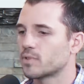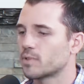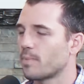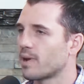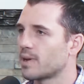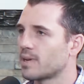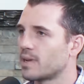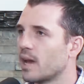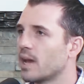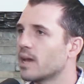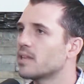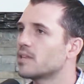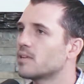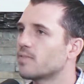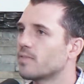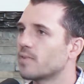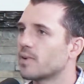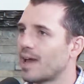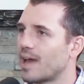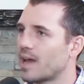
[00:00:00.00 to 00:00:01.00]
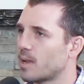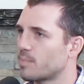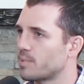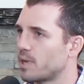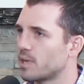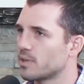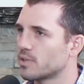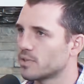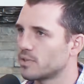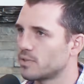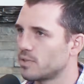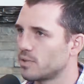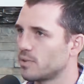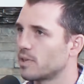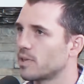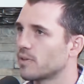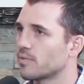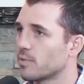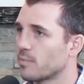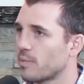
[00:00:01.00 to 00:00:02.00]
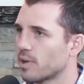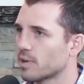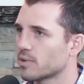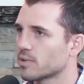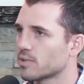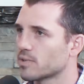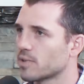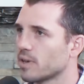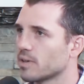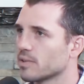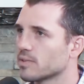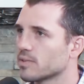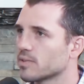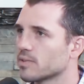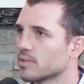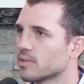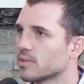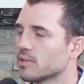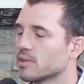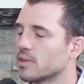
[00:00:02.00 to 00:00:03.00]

There's about 9 different adaptations you can get from exercise.